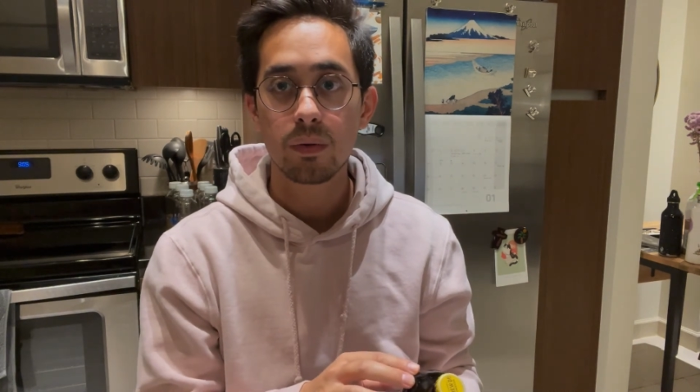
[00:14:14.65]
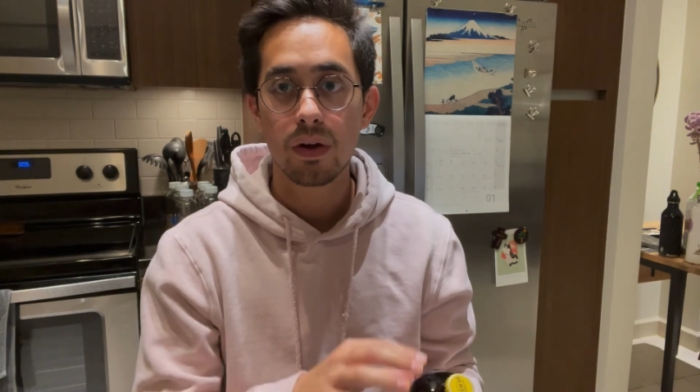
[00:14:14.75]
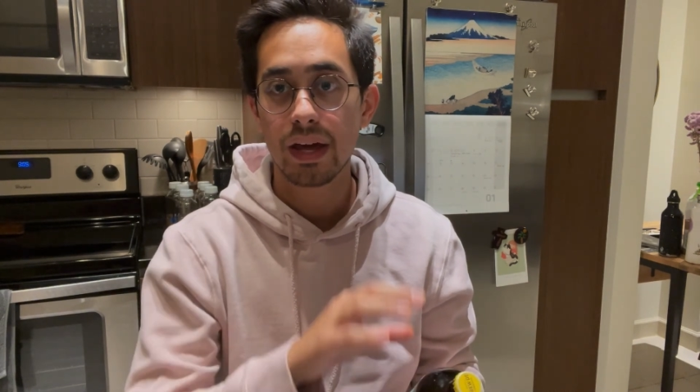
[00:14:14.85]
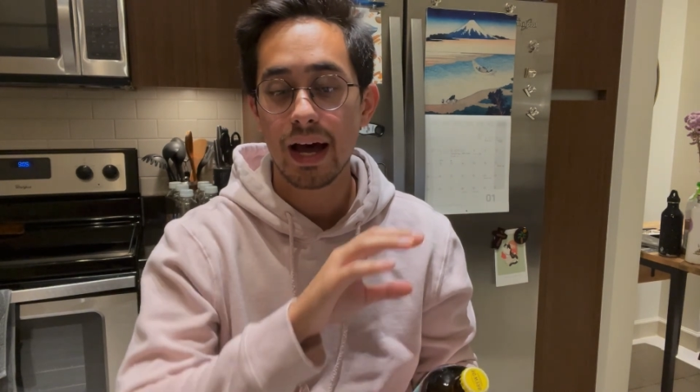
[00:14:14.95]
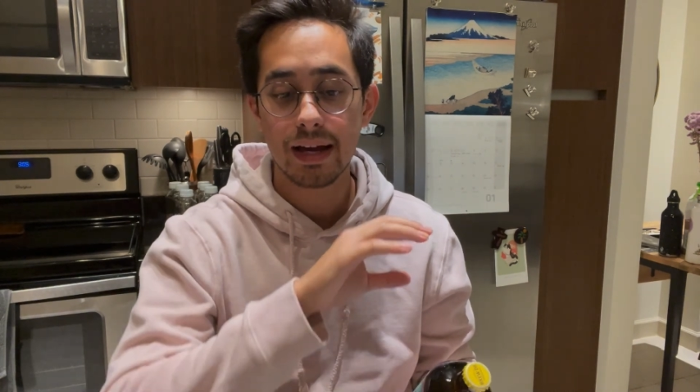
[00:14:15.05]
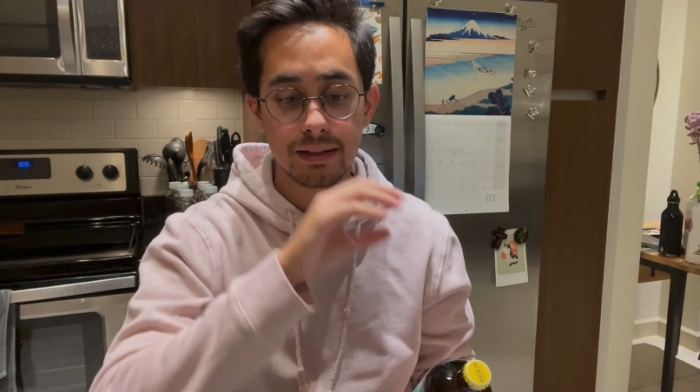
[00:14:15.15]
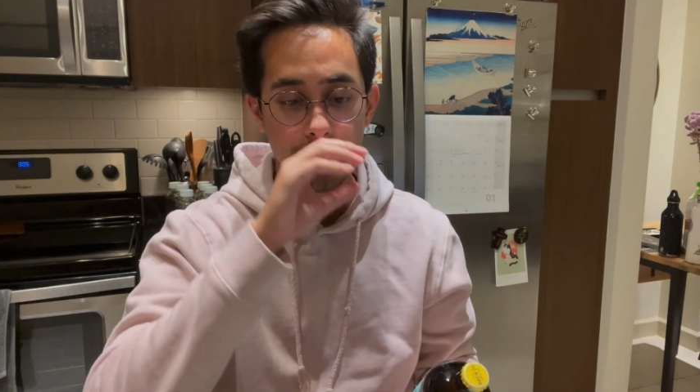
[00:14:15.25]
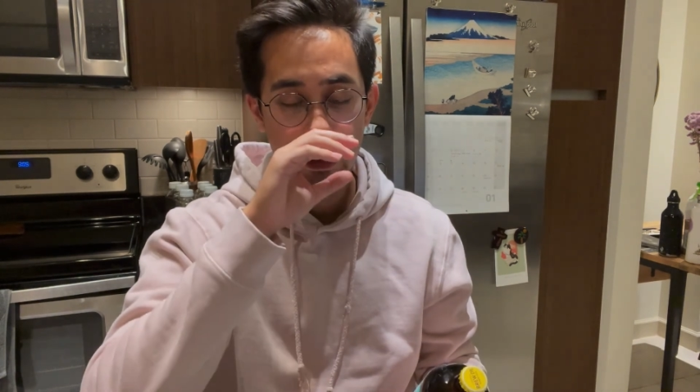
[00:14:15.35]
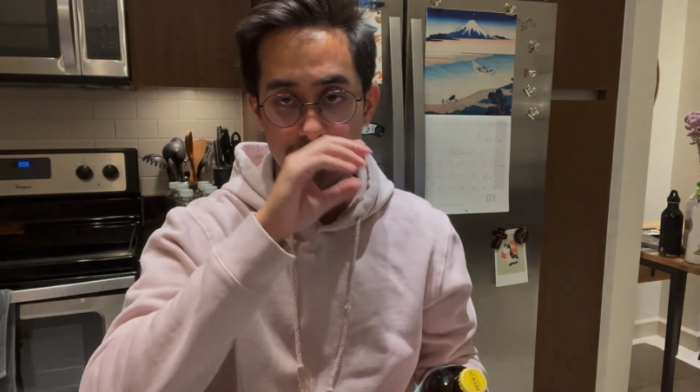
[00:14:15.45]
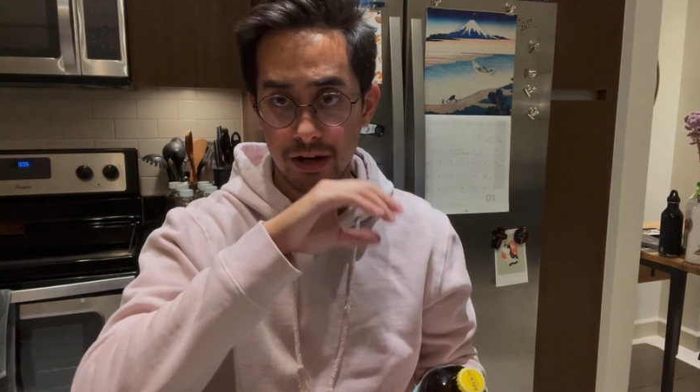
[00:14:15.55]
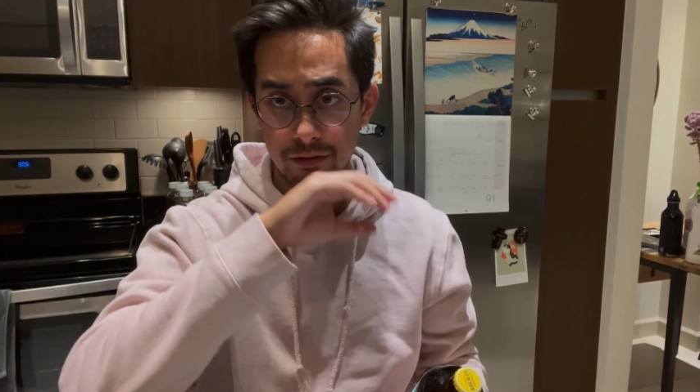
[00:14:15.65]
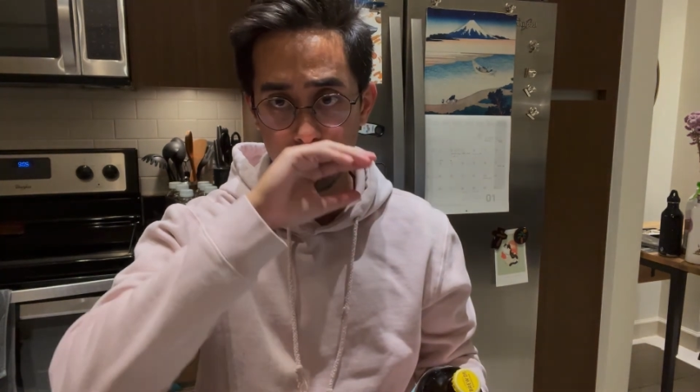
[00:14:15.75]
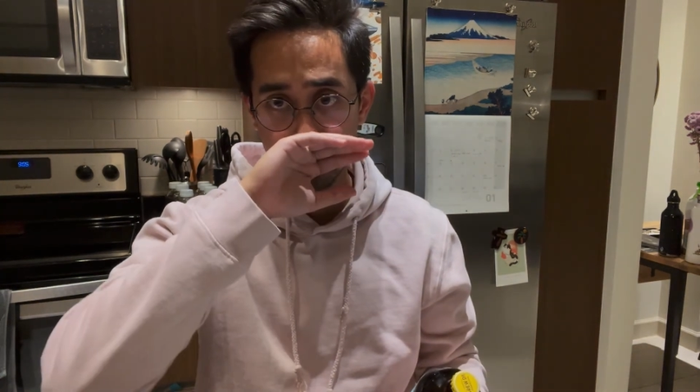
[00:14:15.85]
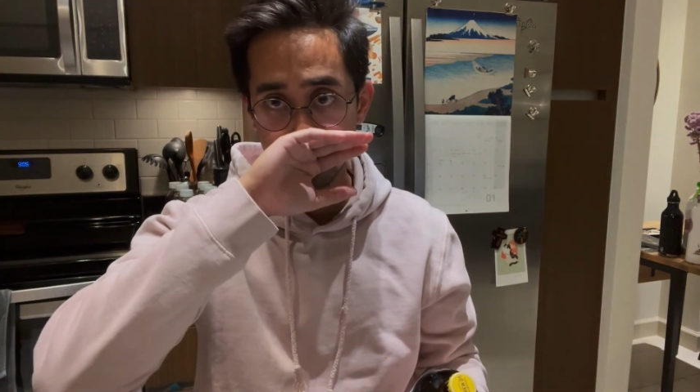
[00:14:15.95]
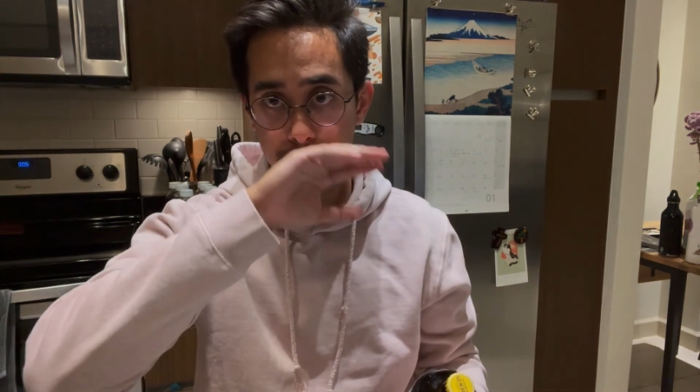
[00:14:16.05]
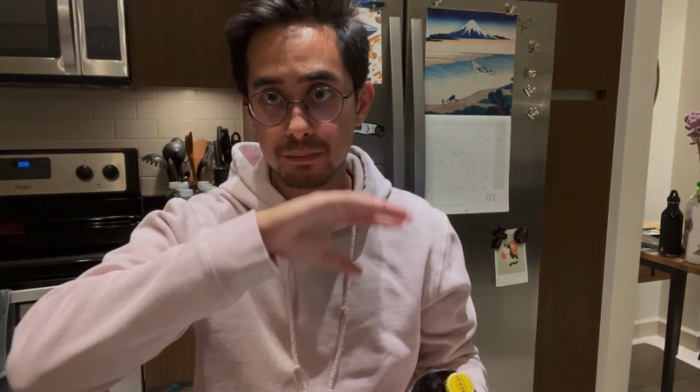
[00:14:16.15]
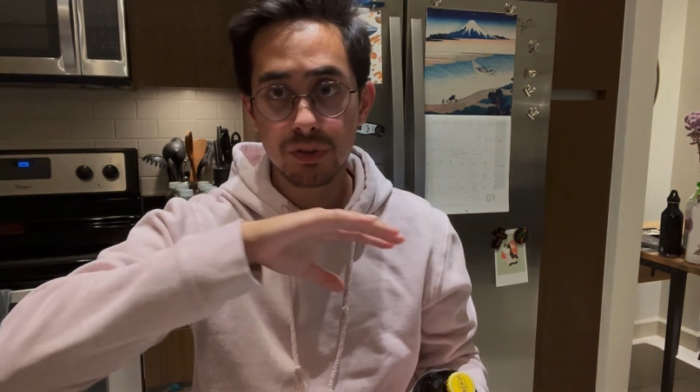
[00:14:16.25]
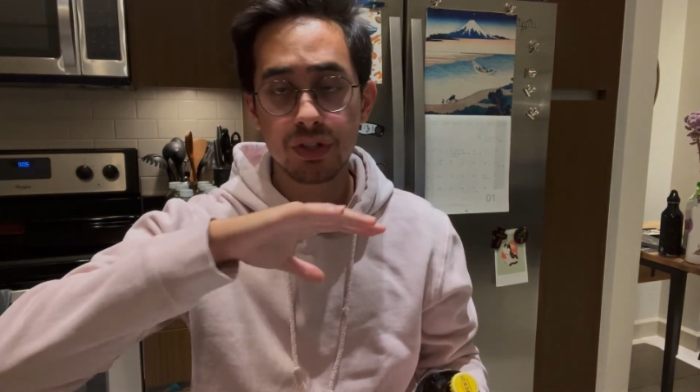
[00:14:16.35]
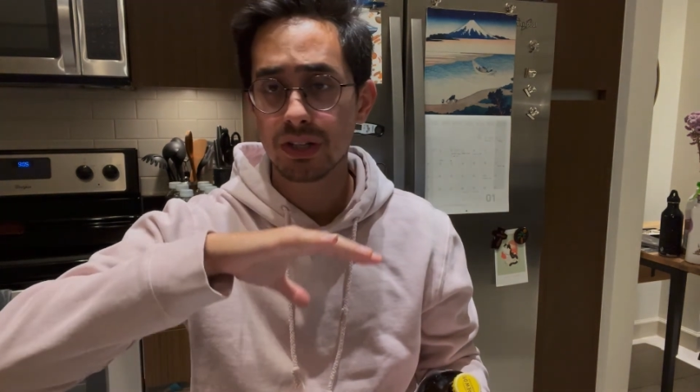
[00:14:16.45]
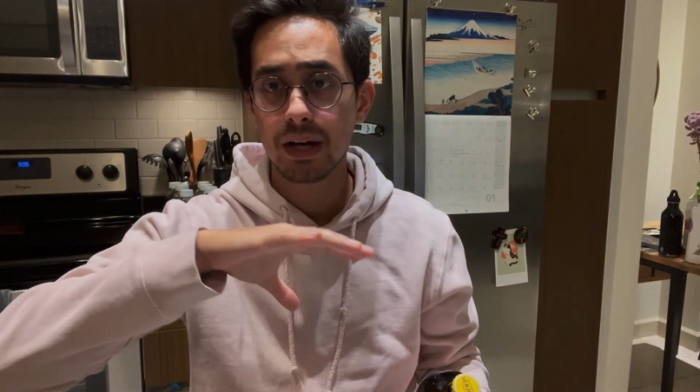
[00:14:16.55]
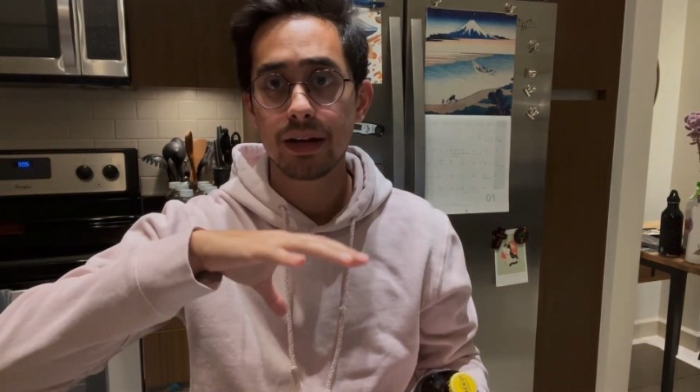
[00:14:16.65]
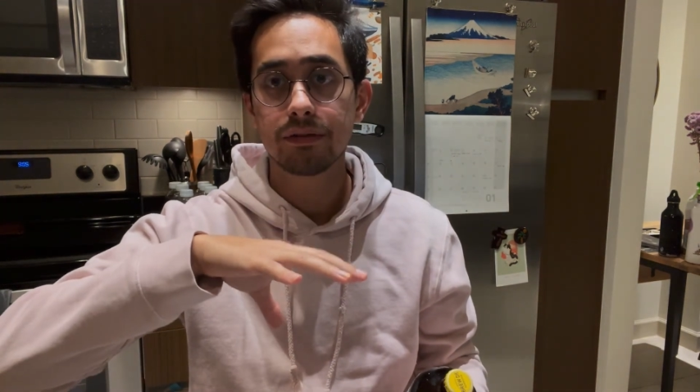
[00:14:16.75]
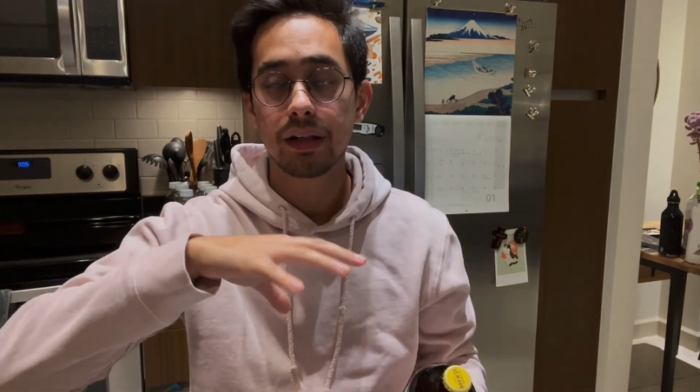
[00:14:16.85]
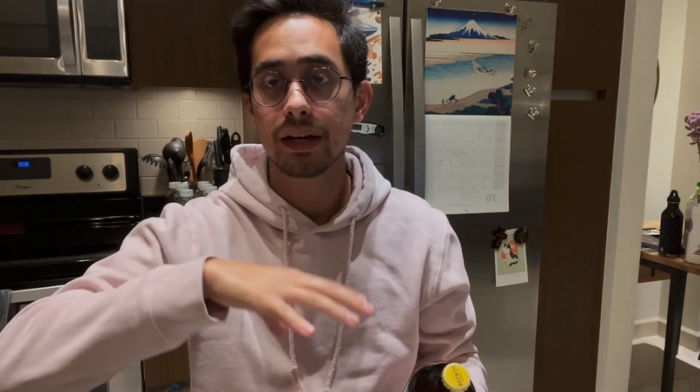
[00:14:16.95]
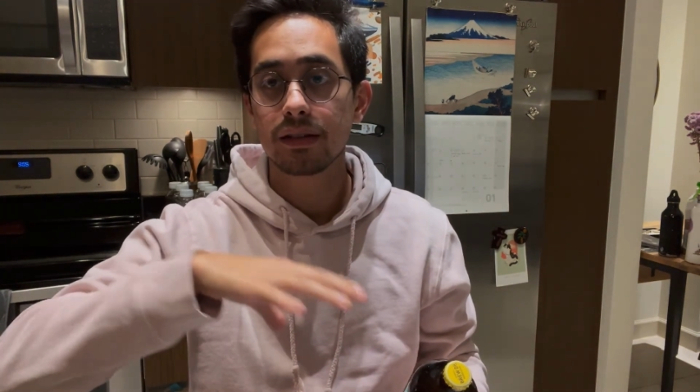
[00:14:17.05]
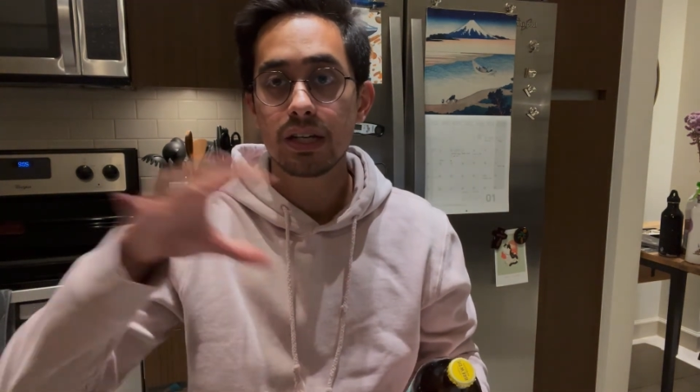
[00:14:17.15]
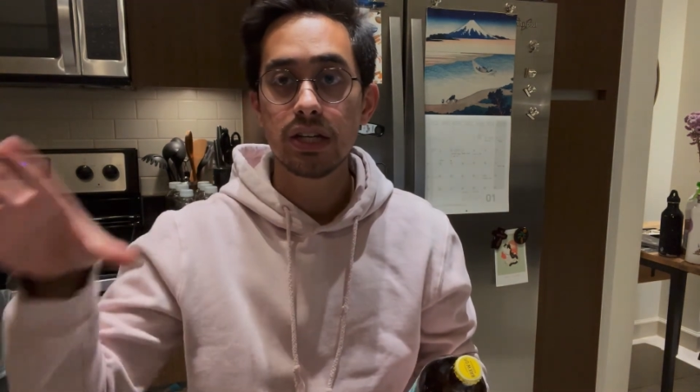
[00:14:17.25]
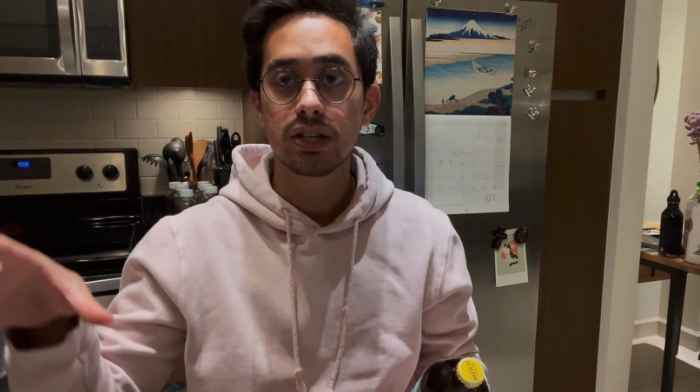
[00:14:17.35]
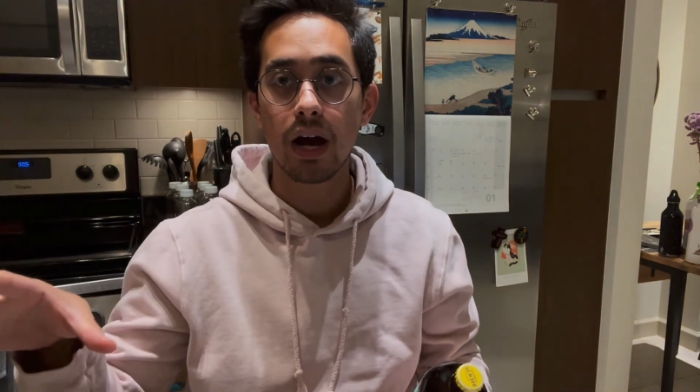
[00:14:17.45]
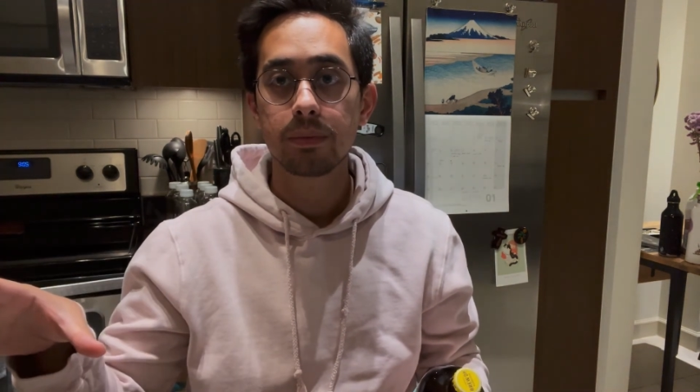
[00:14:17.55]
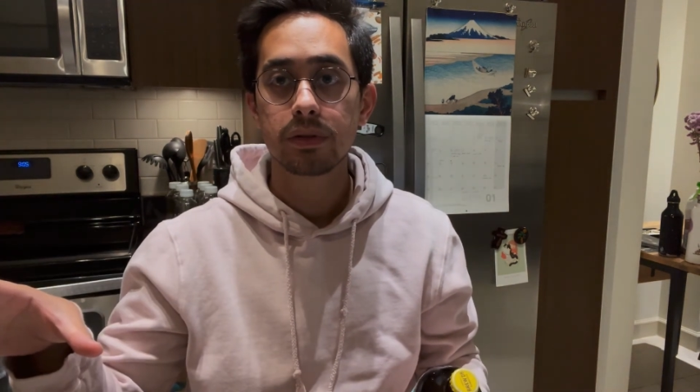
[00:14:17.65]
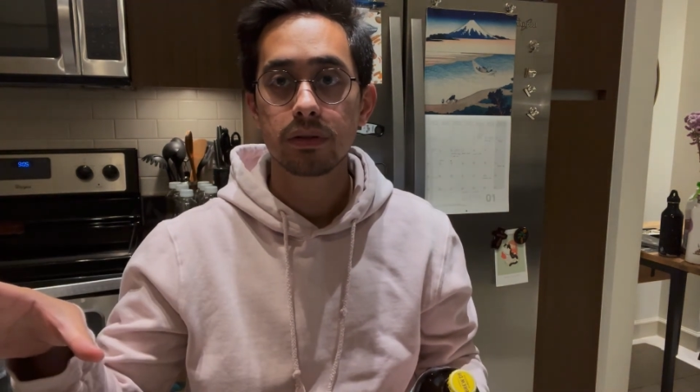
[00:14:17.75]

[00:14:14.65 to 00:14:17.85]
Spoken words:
where they had several just kind of like tea shops